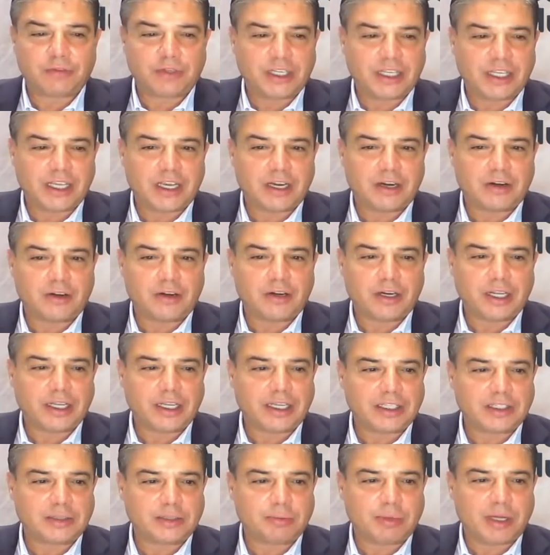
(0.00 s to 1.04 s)
Every year,
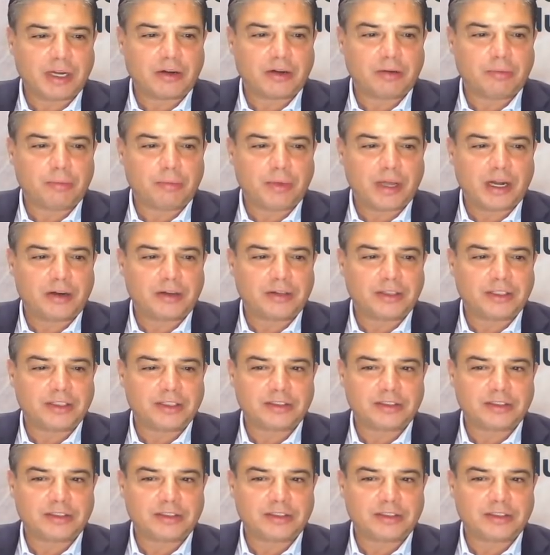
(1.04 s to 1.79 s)
it gets better and better,